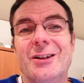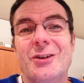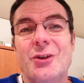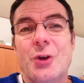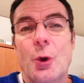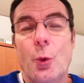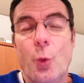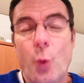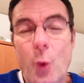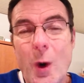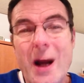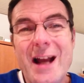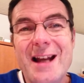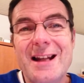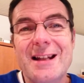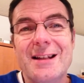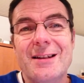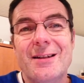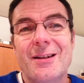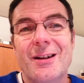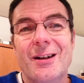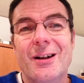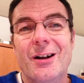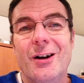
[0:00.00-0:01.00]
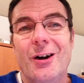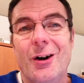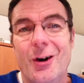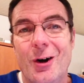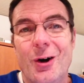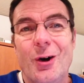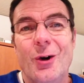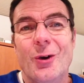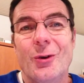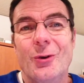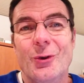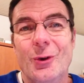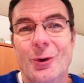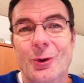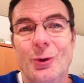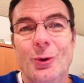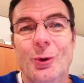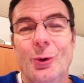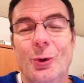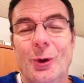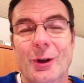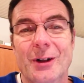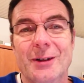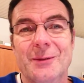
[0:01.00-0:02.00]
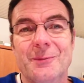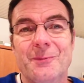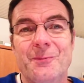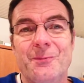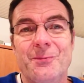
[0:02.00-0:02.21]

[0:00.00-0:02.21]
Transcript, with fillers: to wait on the Lord.